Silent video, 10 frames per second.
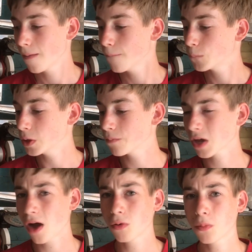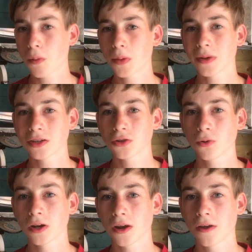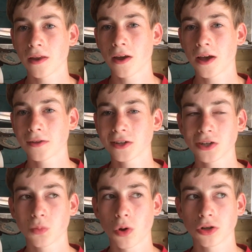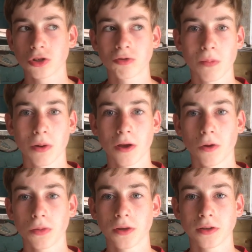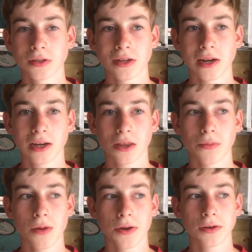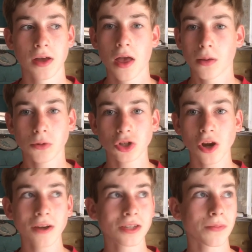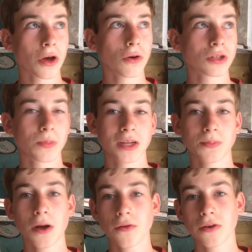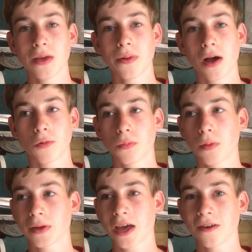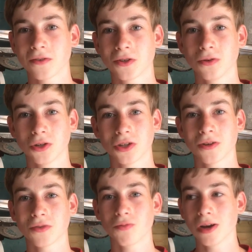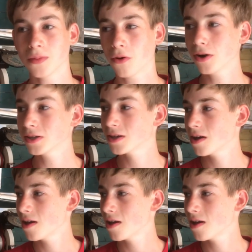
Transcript: But I will probably be installing another light. I think there's one strip light on the ceiling at the moment, which lights up the whole space perfectly, but I will probably get another two just so it's really bright.